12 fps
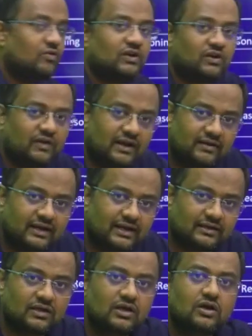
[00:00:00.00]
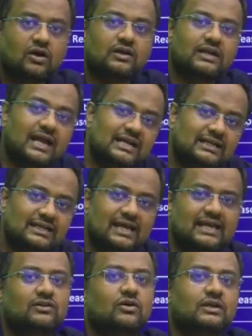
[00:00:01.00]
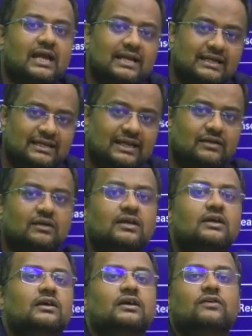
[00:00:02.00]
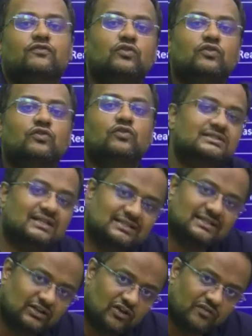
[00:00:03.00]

of 100 or 99 or 98, if you got just cutoff